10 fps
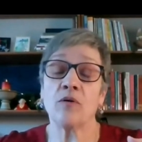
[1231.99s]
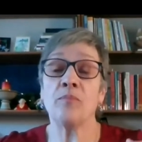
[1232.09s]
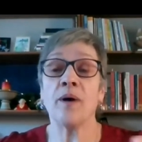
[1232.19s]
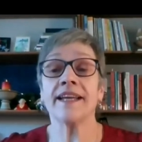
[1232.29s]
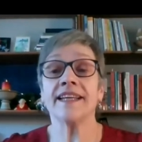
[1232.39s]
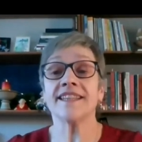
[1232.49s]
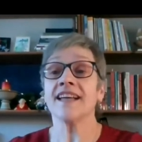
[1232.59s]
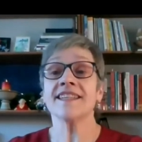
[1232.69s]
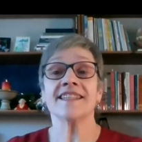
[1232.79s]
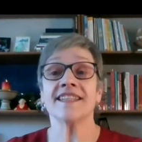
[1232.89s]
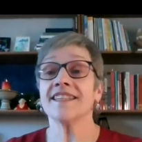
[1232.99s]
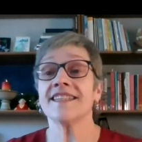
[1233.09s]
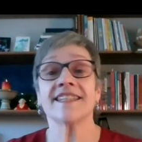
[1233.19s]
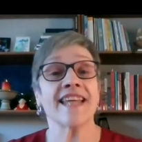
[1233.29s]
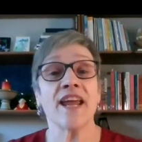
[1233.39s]
but it doesn't
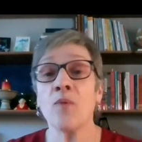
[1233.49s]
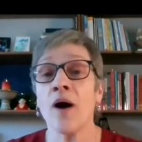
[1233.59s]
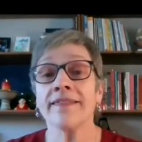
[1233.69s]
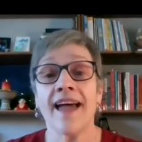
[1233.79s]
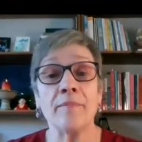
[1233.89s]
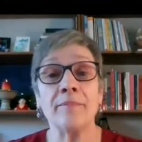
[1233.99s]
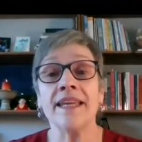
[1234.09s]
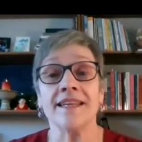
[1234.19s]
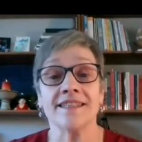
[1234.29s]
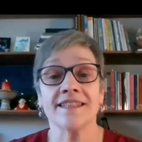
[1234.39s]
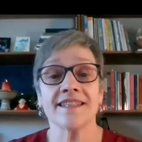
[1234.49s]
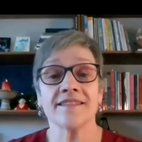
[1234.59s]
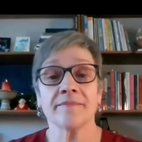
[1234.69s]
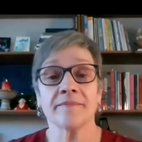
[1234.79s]
say what that means.